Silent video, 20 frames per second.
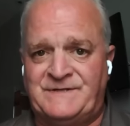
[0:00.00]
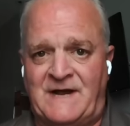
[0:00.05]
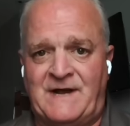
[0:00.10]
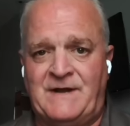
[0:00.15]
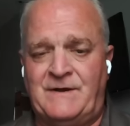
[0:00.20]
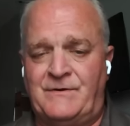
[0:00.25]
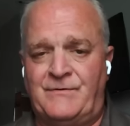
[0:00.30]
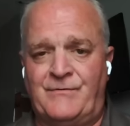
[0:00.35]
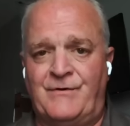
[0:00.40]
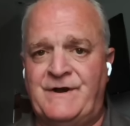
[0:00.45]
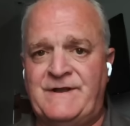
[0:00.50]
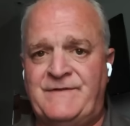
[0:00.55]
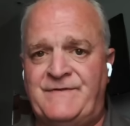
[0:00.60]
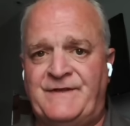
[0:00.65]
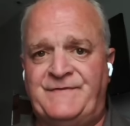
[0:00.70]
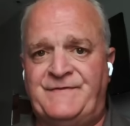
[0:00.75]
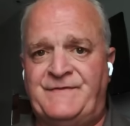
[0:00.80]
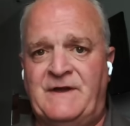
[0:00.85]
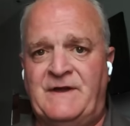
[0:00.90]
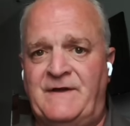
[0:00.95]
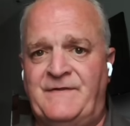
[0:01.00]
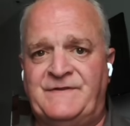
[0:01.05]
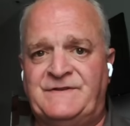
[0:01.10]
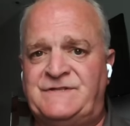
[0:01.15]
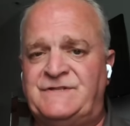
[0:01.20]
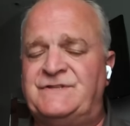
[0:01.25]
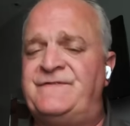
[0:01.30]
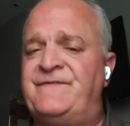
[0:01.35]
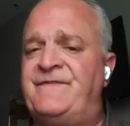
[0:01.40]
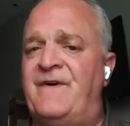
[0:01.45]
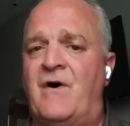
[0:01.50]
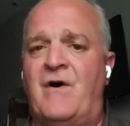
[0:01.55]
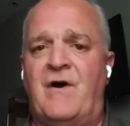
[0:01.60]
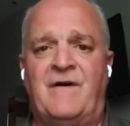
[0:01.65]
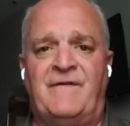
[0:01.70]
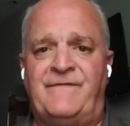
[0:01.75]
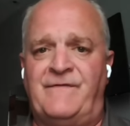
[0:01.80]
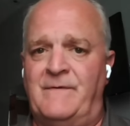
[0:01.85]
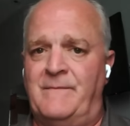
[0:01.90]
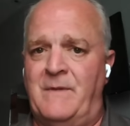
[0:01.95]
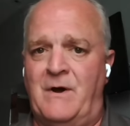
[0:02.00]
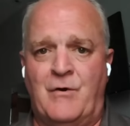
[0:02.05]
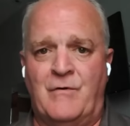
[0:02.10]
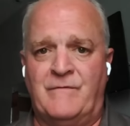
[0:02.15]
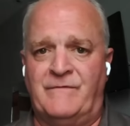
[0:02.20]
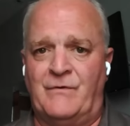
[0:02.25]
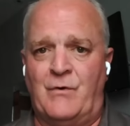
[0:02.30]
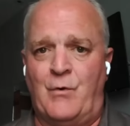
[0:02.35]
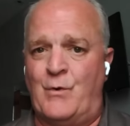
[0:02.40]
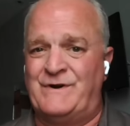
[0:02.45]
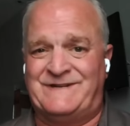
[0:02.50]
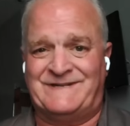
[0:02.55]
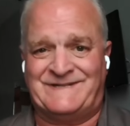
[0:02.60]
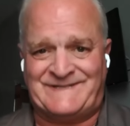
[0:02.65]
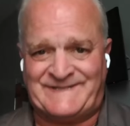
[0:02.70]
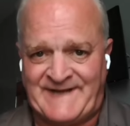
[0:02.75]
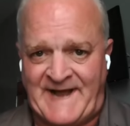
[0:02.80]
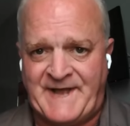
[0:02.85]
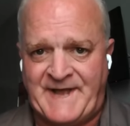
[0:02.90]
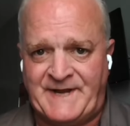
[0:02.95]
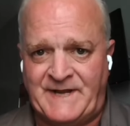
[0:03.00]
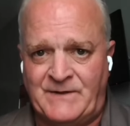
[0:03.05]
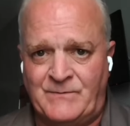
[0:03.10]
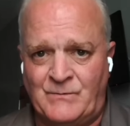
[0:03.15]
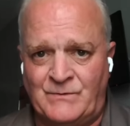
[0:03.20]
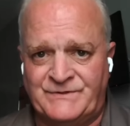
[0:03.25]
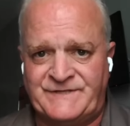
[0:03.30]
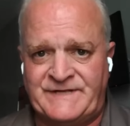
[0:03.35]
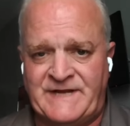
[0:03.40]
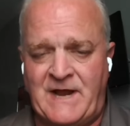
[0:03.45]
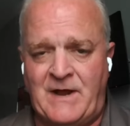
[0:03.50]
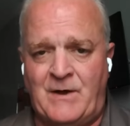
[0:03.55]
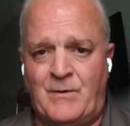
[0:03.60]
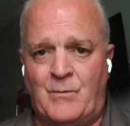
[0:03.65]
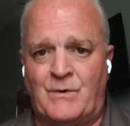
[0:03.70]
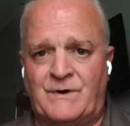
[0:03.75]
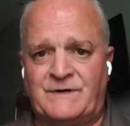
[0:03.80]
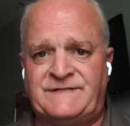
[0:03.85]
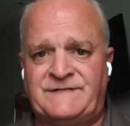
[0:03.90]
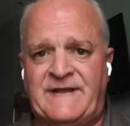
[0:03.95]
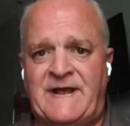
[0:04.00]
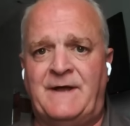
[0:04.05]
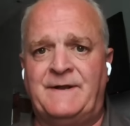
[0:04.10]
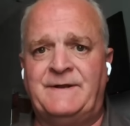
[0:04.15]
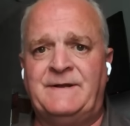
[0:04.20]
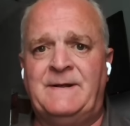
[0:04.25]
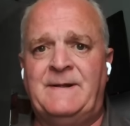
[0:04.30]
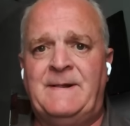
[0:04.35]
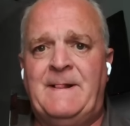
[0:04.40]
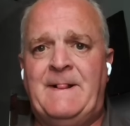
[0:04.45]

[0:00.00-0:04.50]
I agree that this is far from over or decided. We'll see how it works out.